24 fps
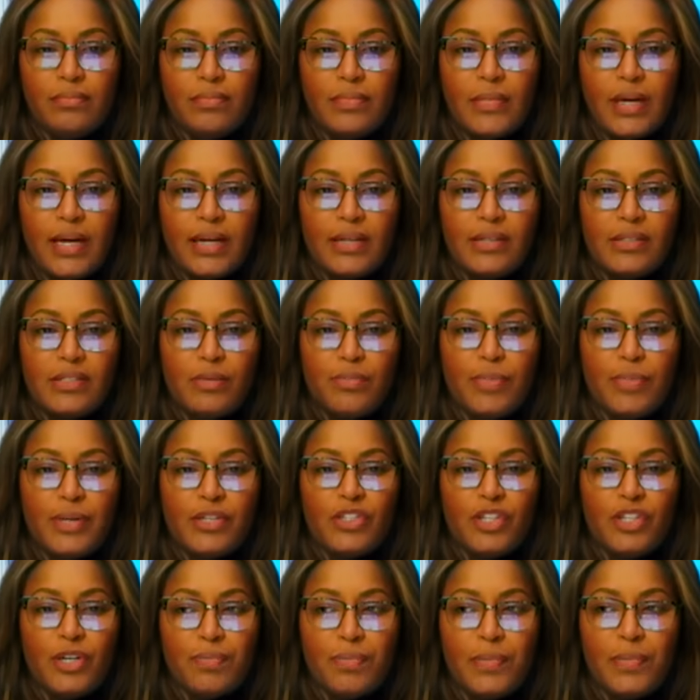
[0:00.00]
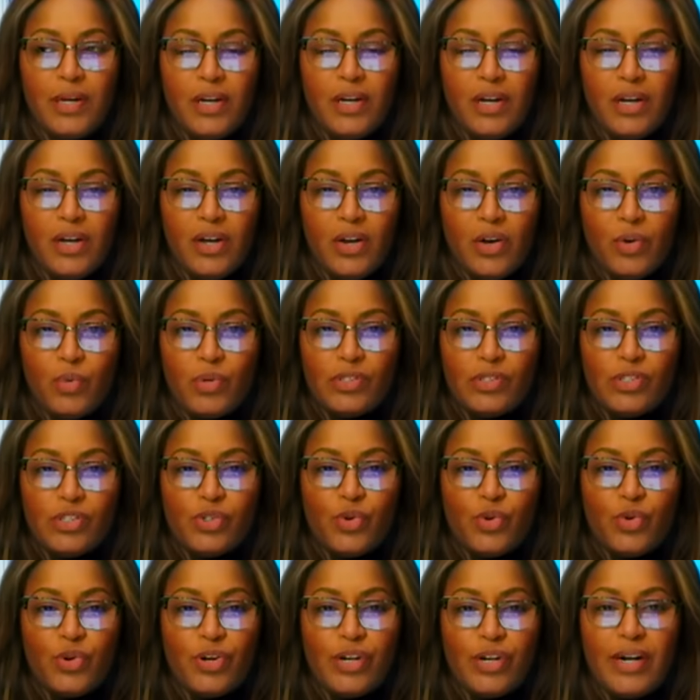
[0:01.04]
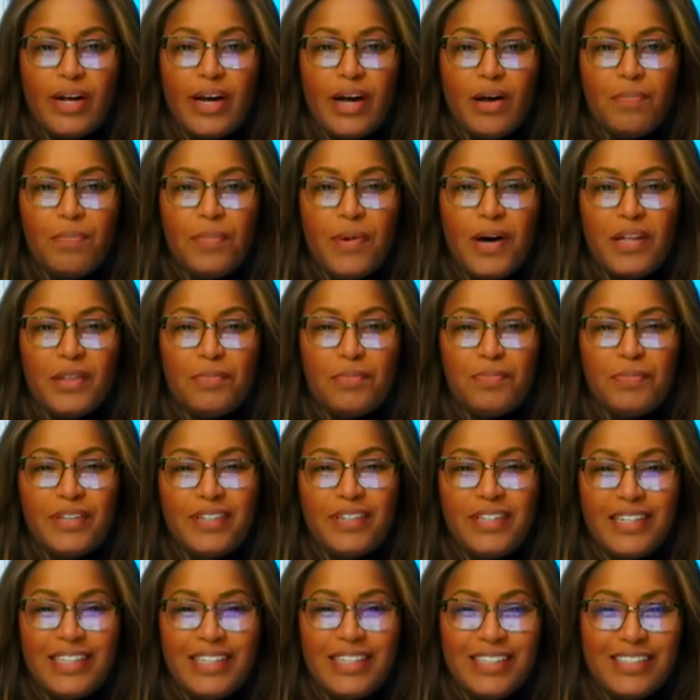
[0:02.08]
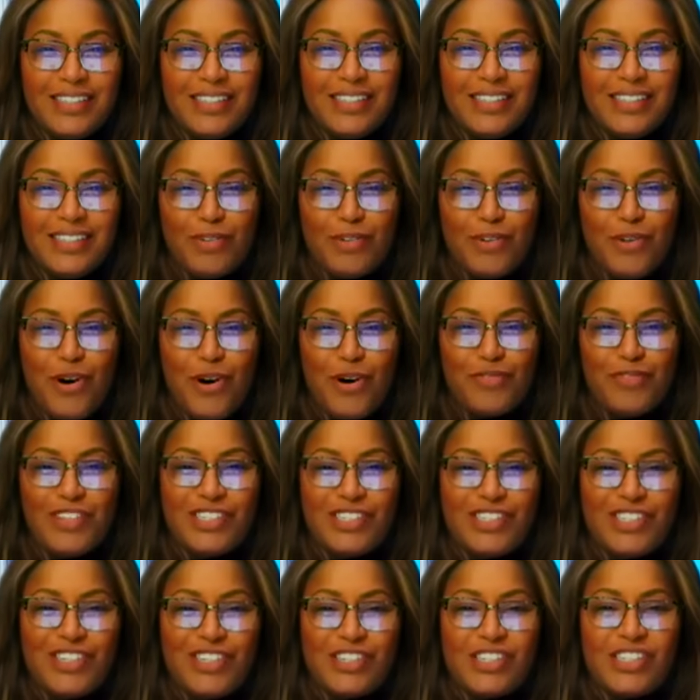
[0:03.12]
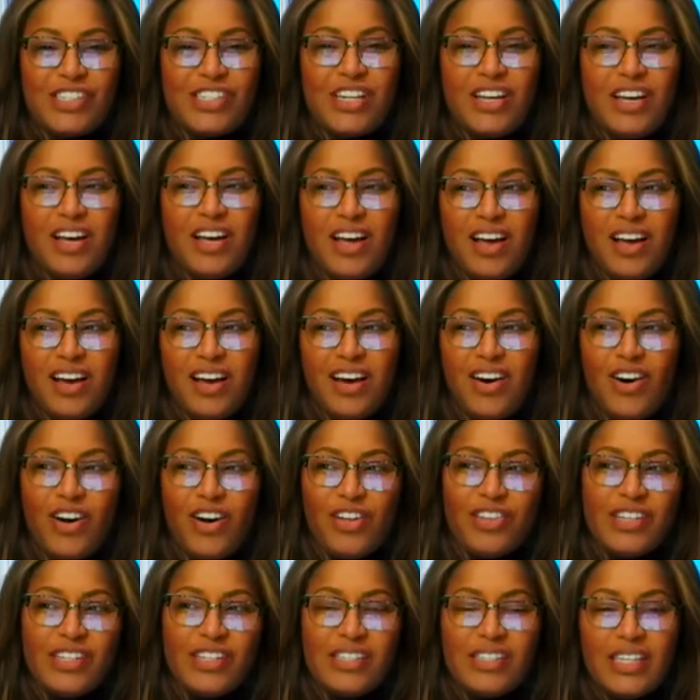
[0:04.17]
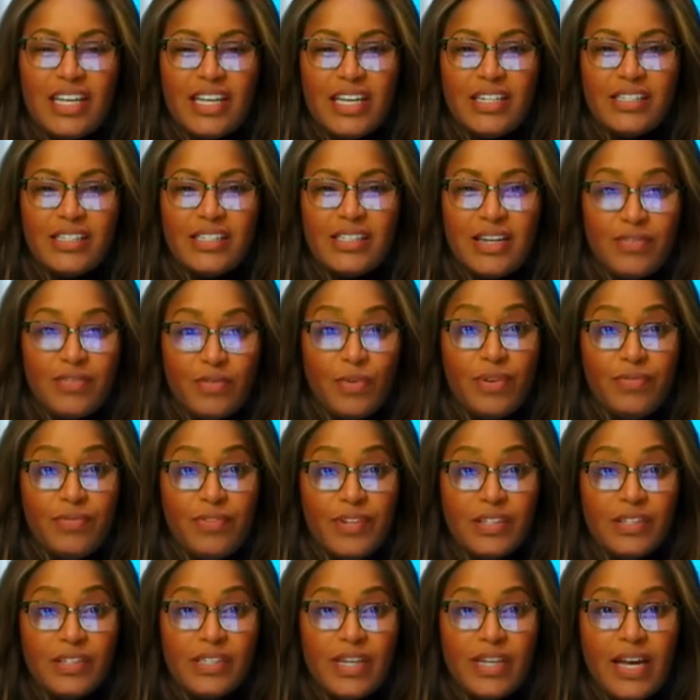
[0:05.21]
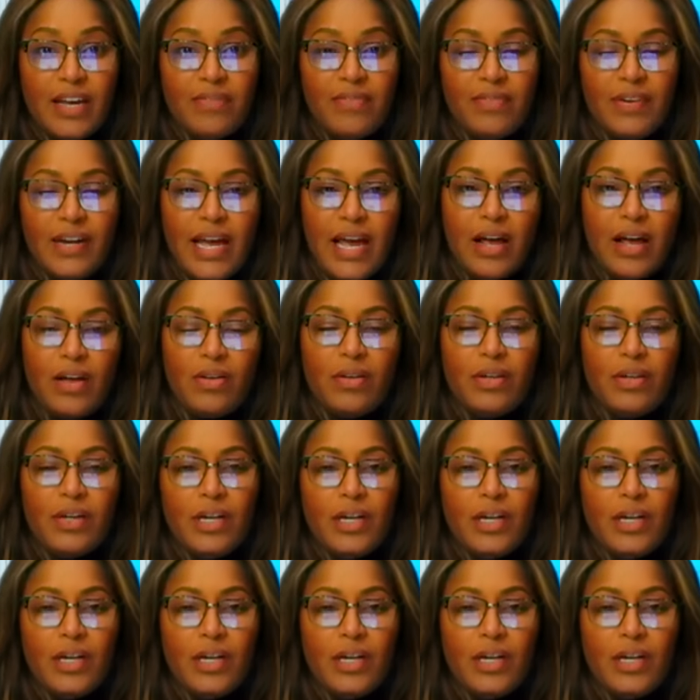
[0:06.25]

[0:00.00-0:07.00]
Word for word: Okay, as the bishop was escorted out by the police, several officers on the scene. Does everyone feel safe now?